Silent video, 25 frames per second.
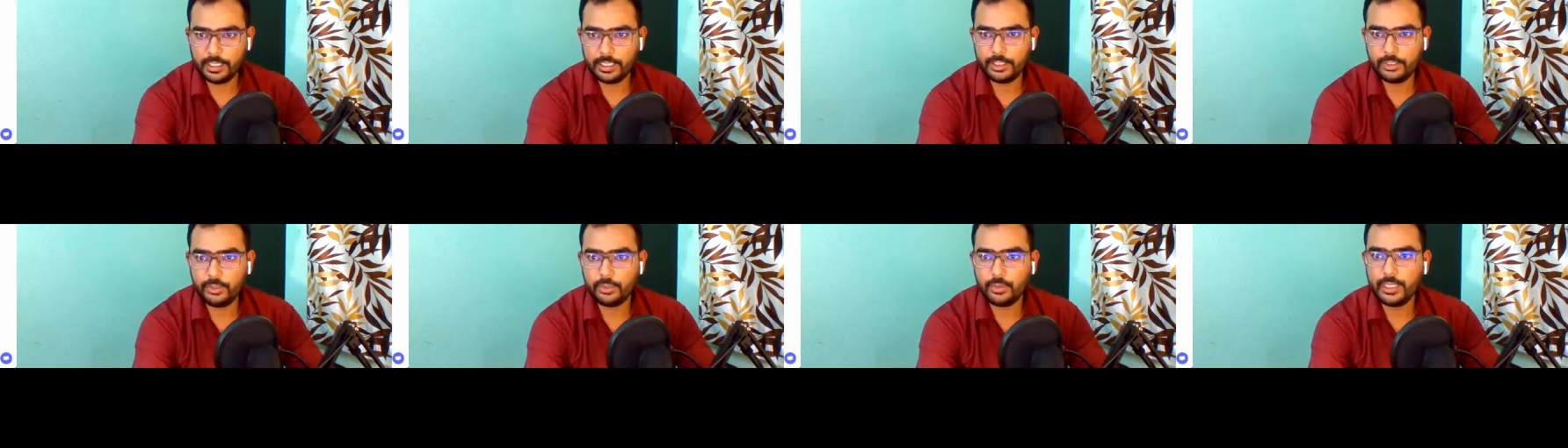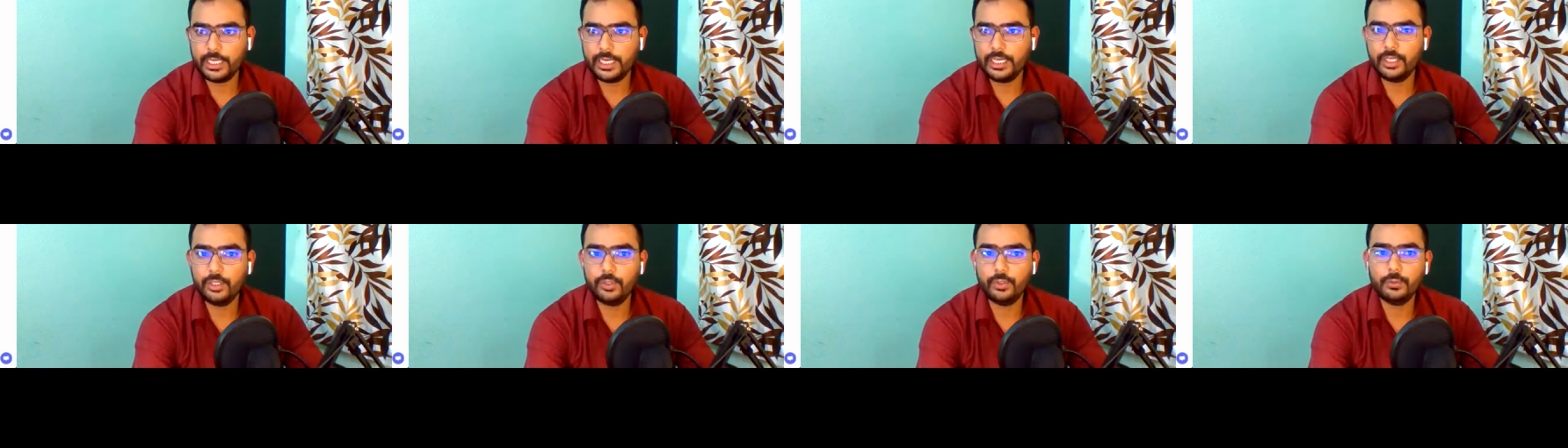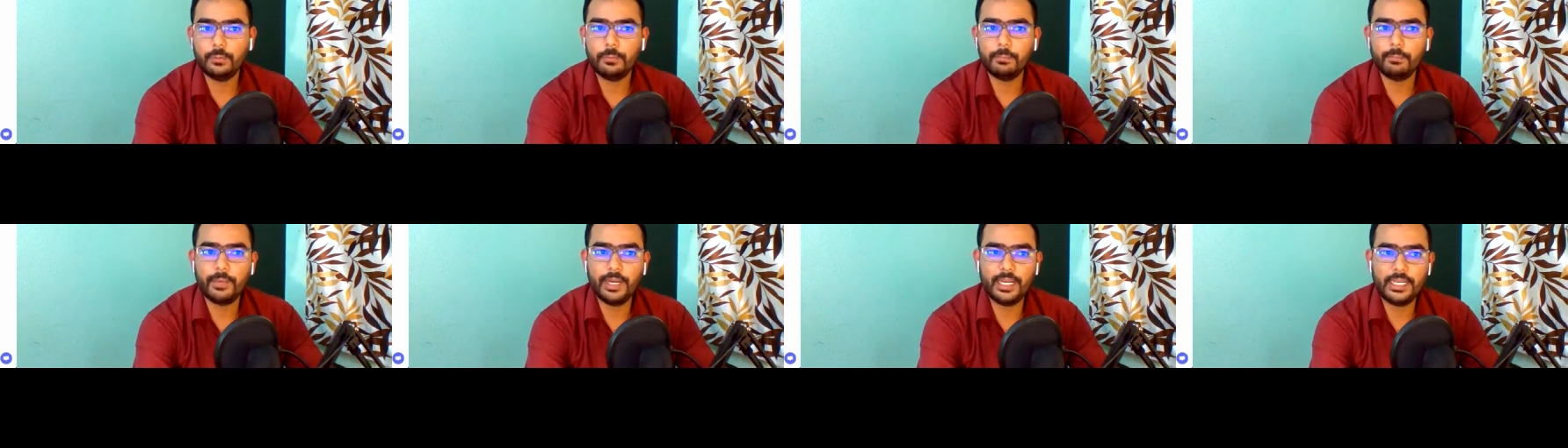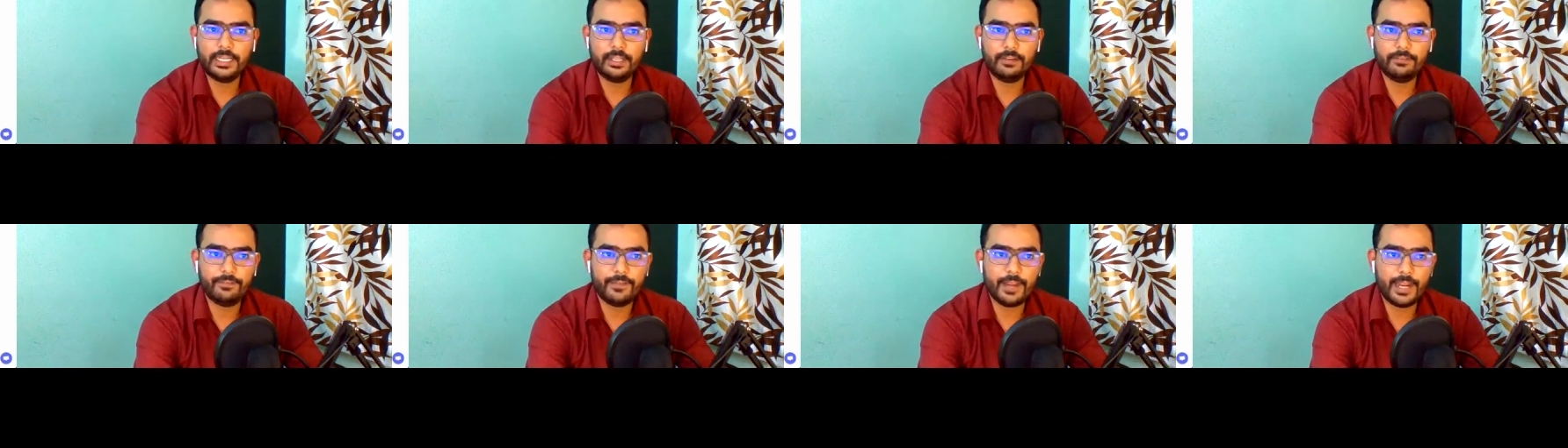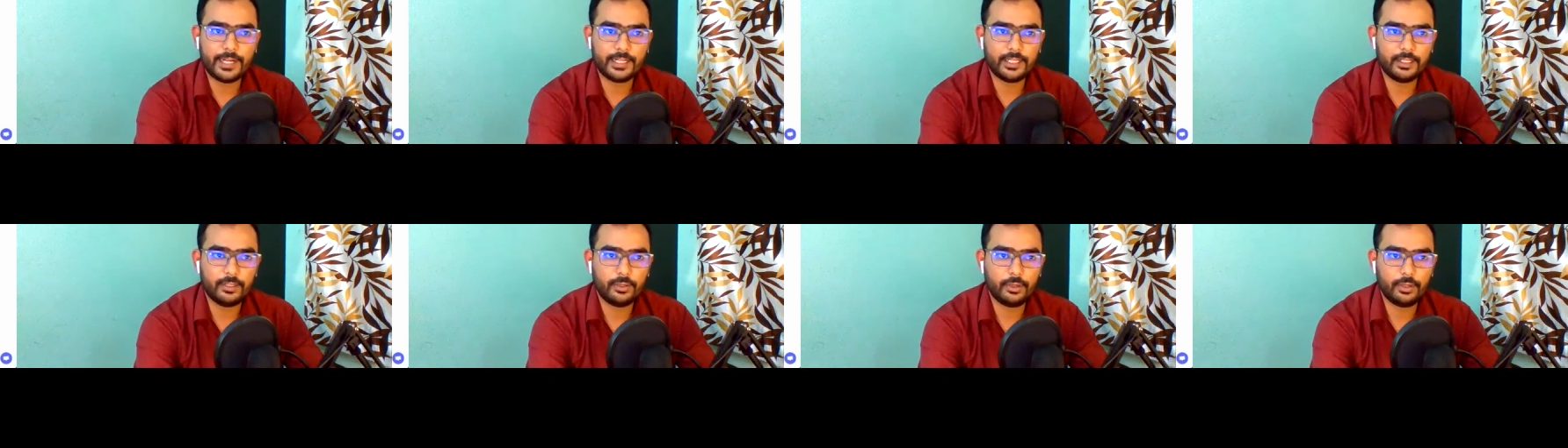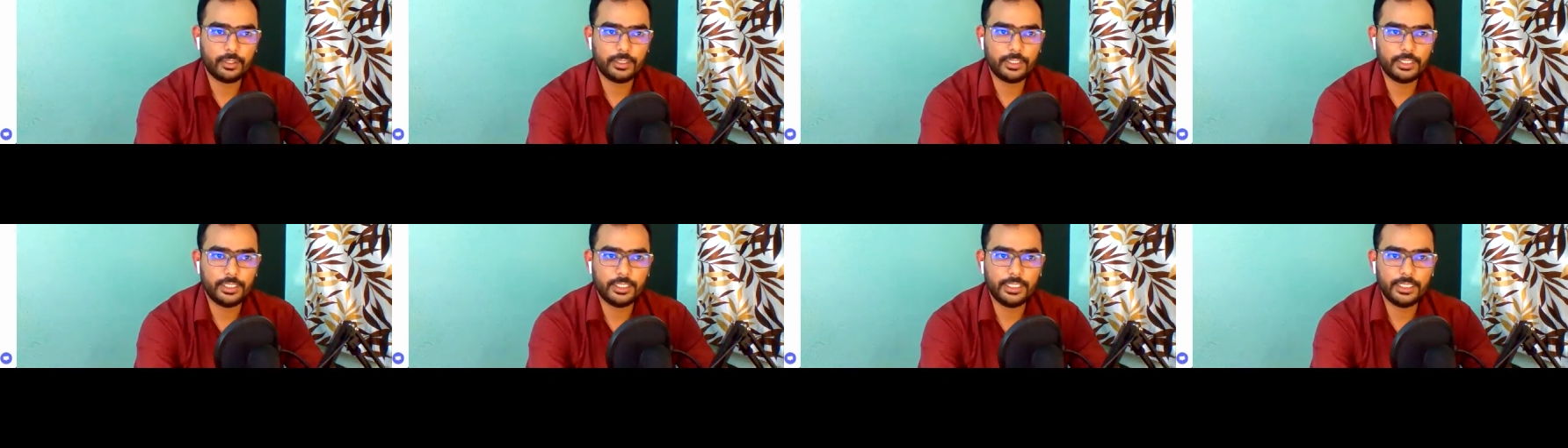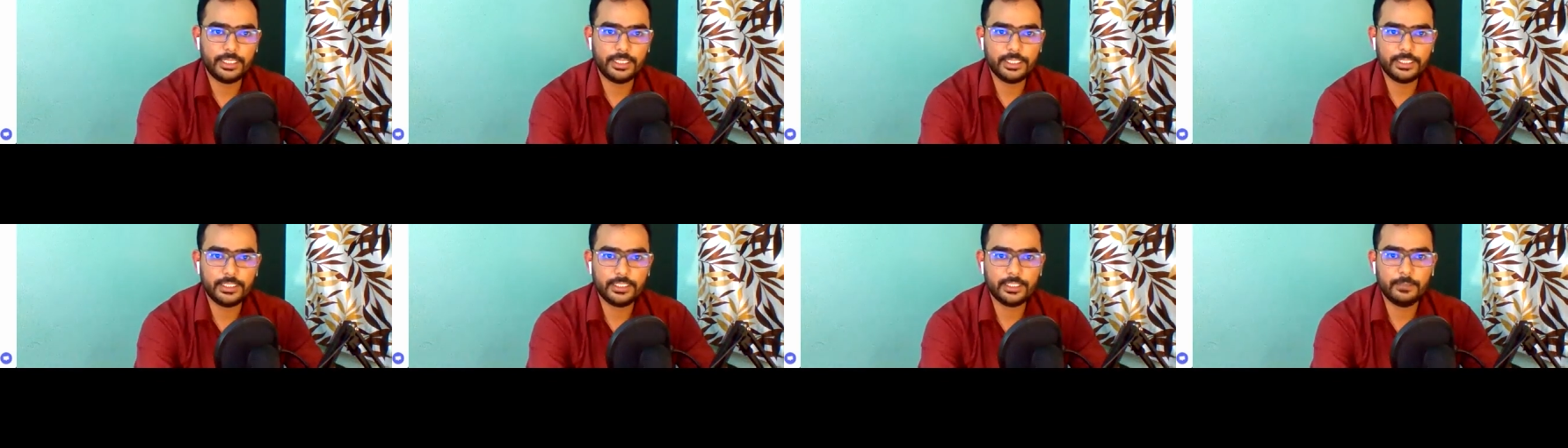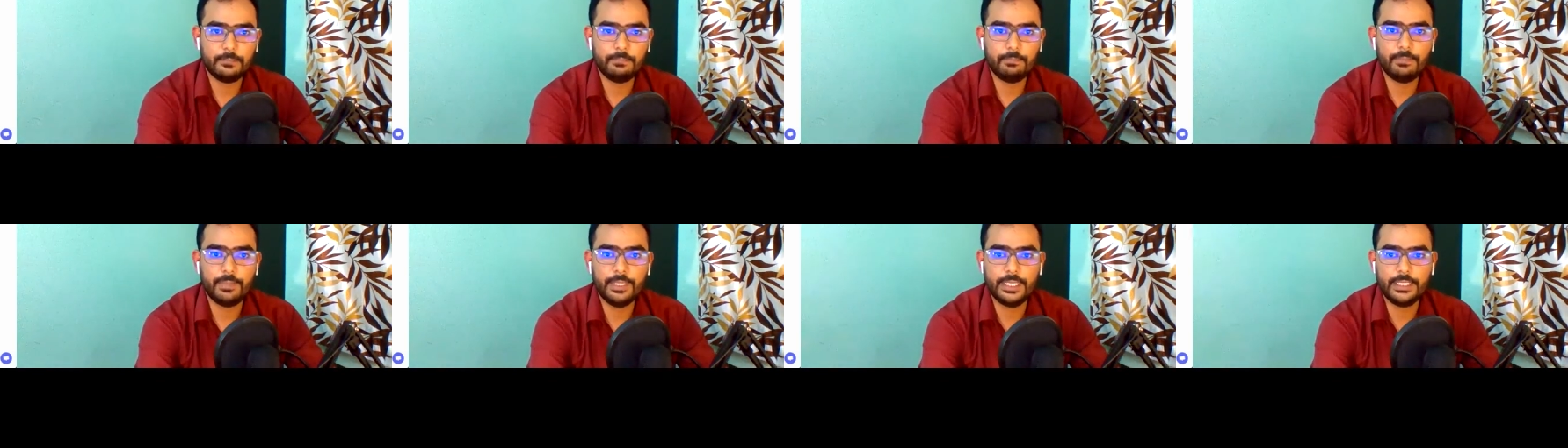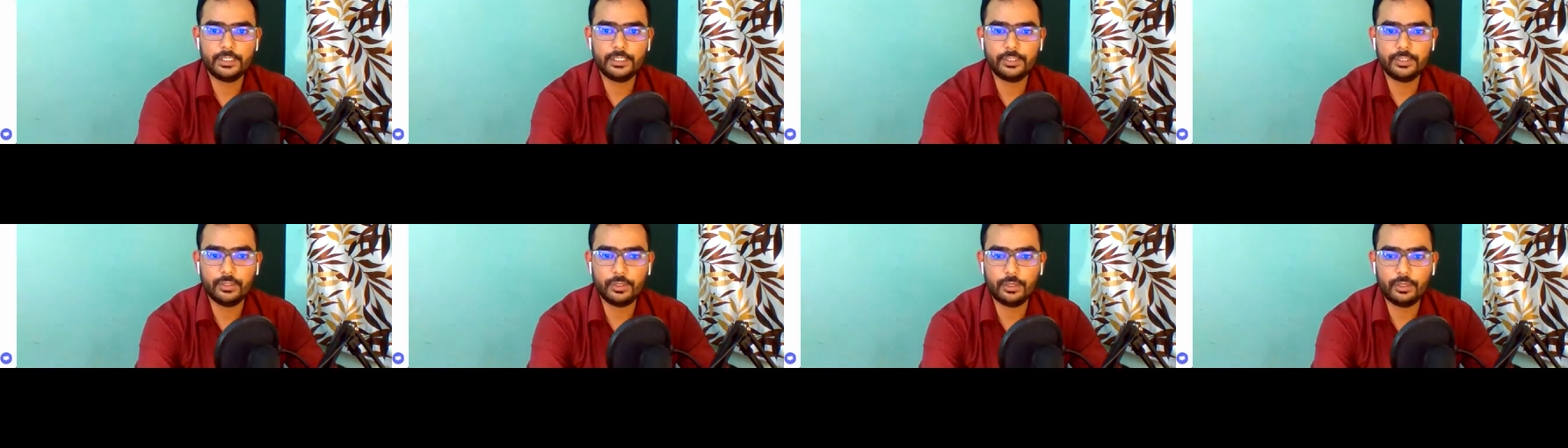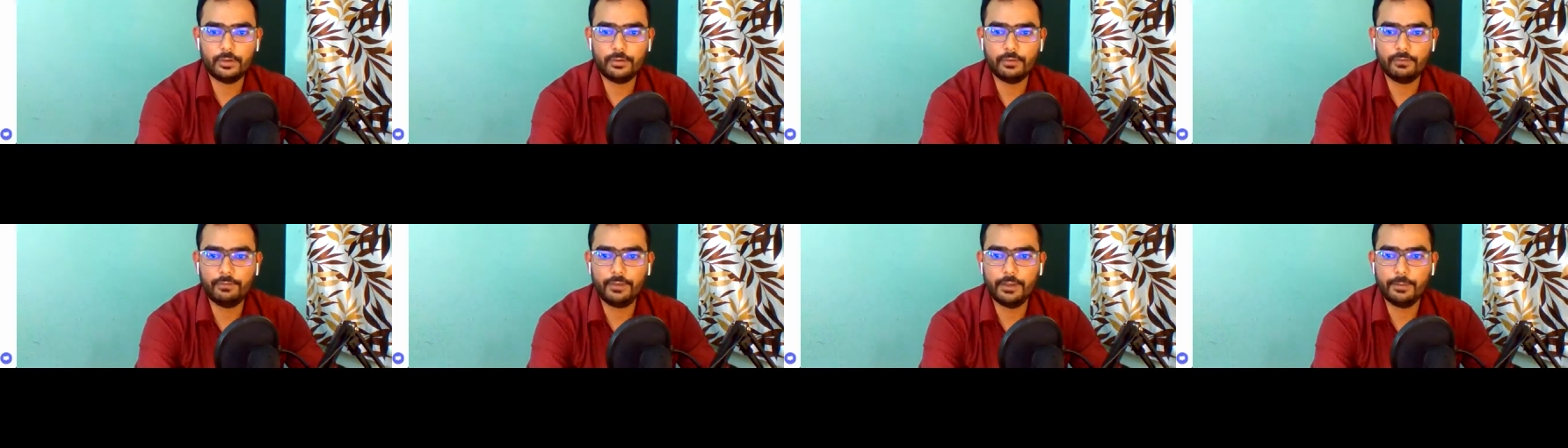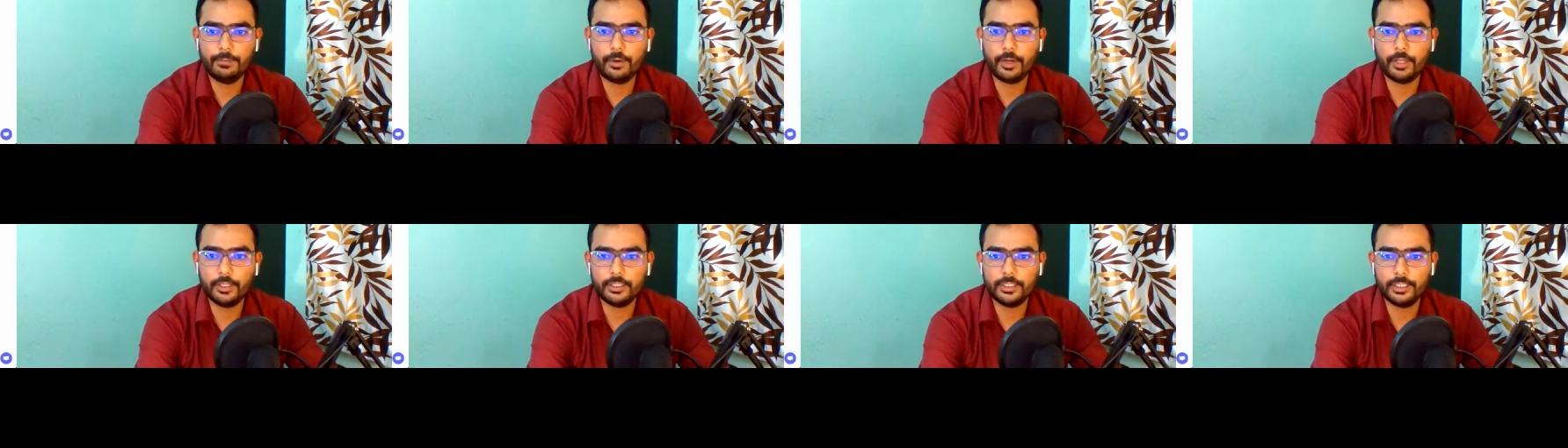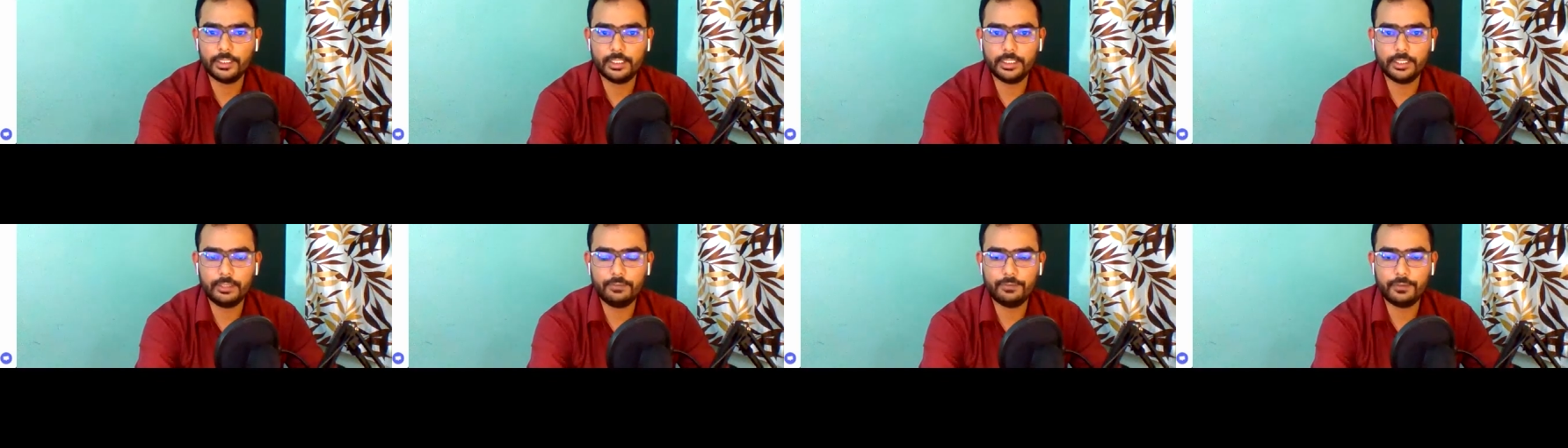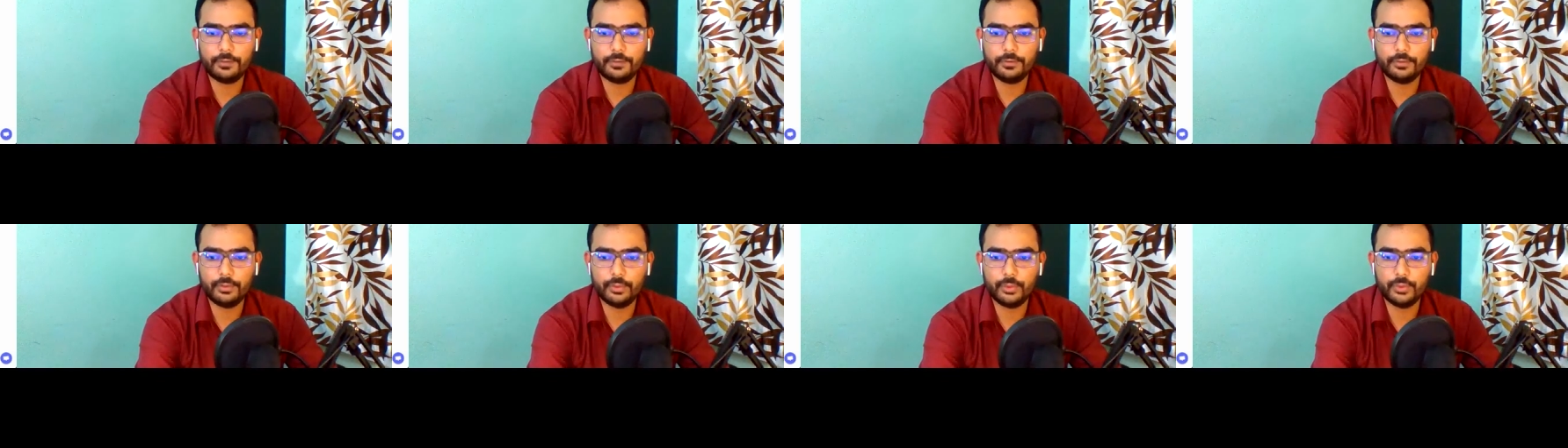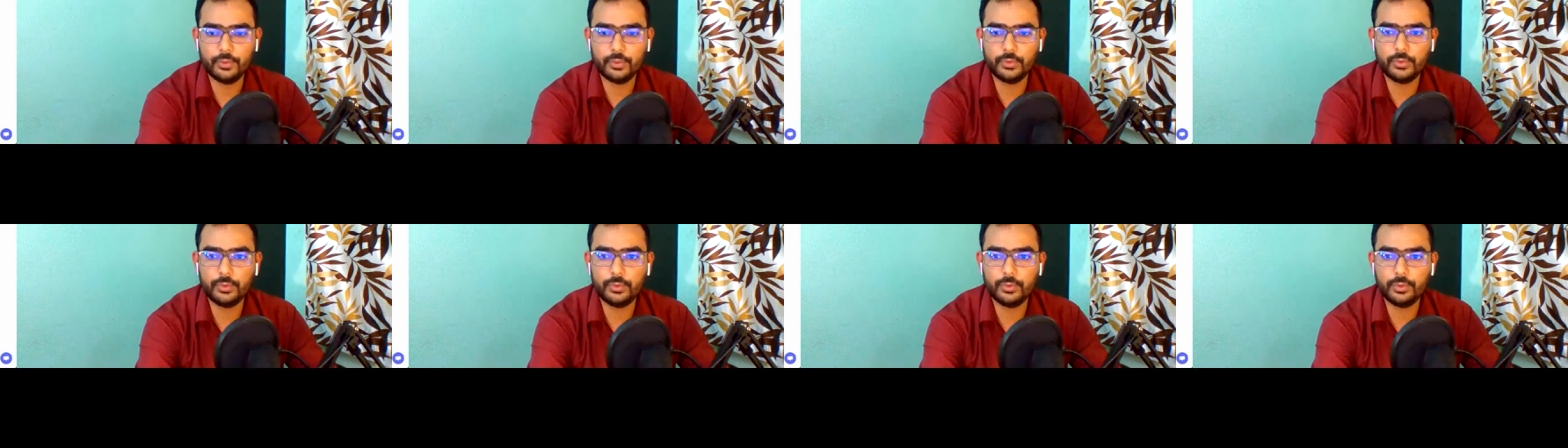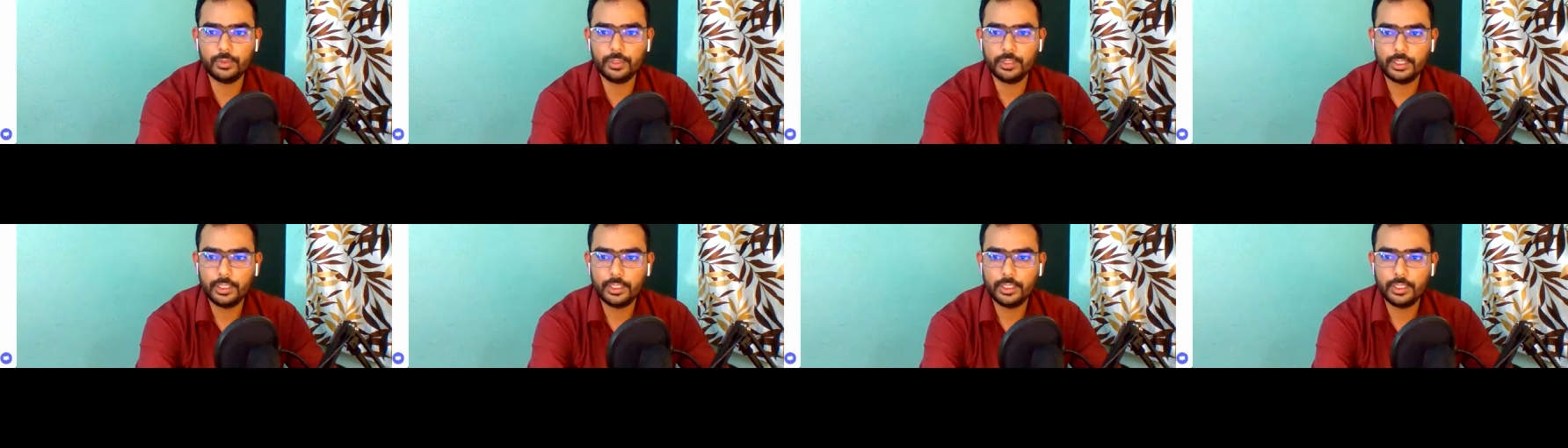You can do multi-factor authentication based on WebAuthn. If you do